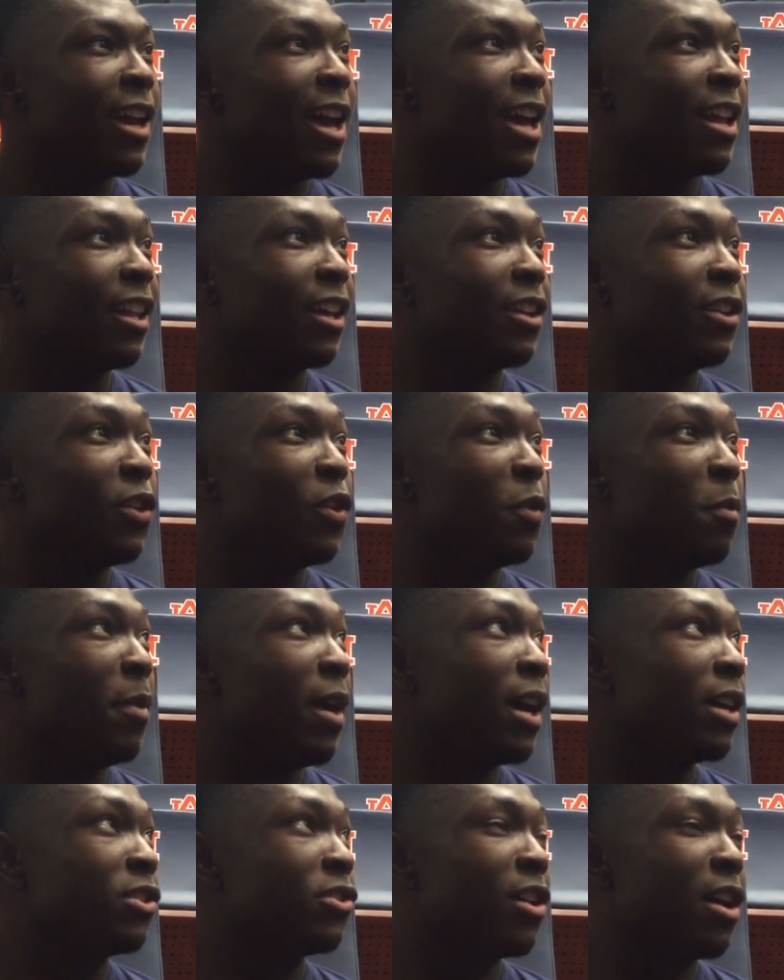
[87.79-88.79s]
They had like a little
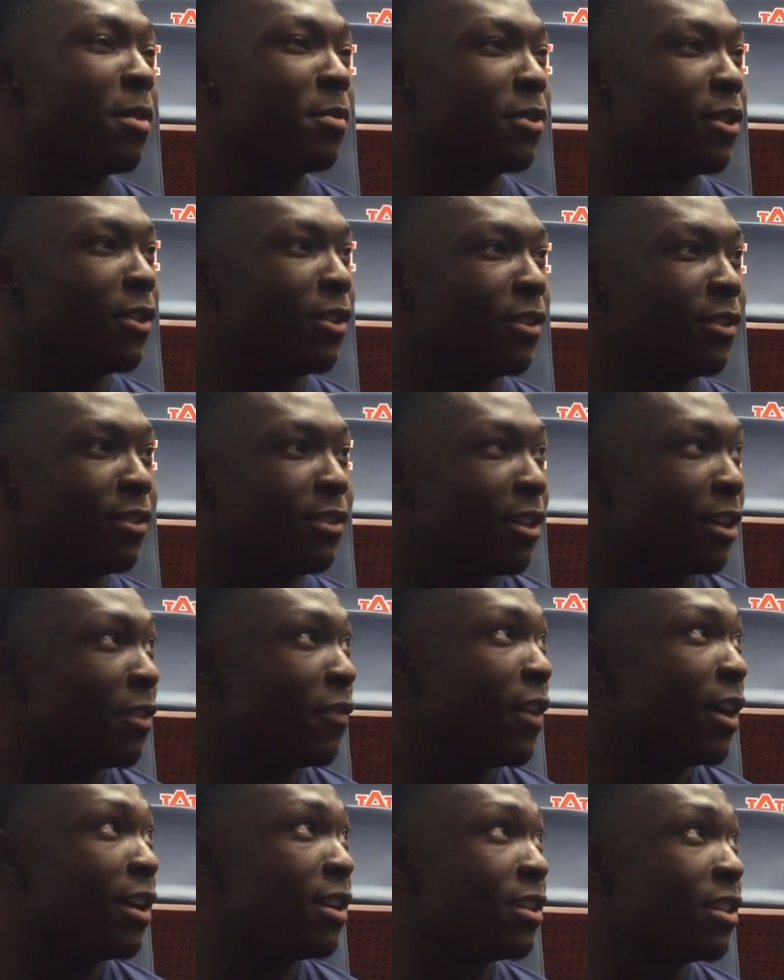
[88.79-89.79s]
backdrop, so I took
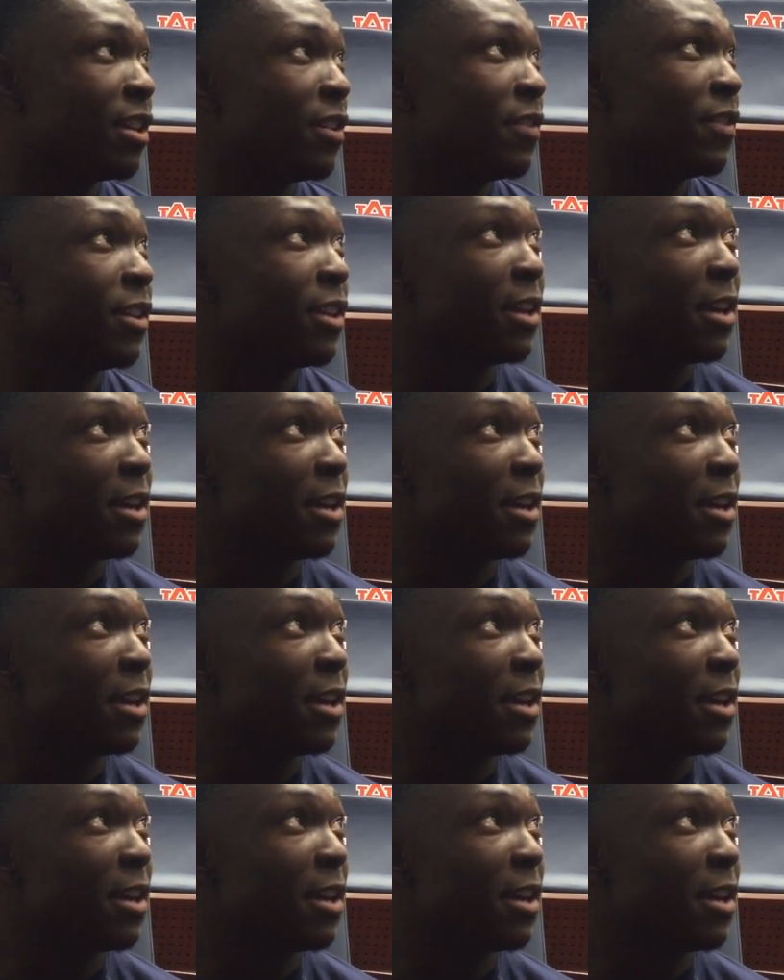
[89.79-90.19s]
advantage of it.